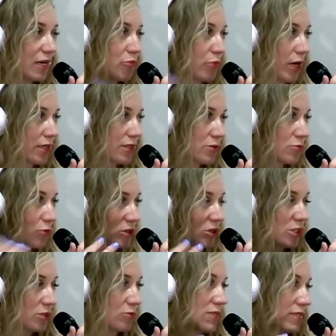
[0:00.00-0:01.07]
at parts where
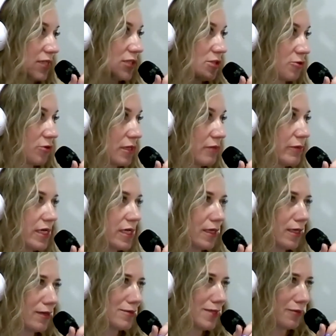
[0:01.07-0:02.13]
she was like screaming,
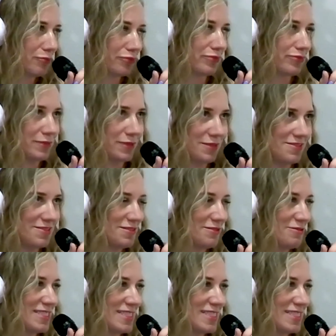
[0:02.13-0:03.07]
and I was like, this is so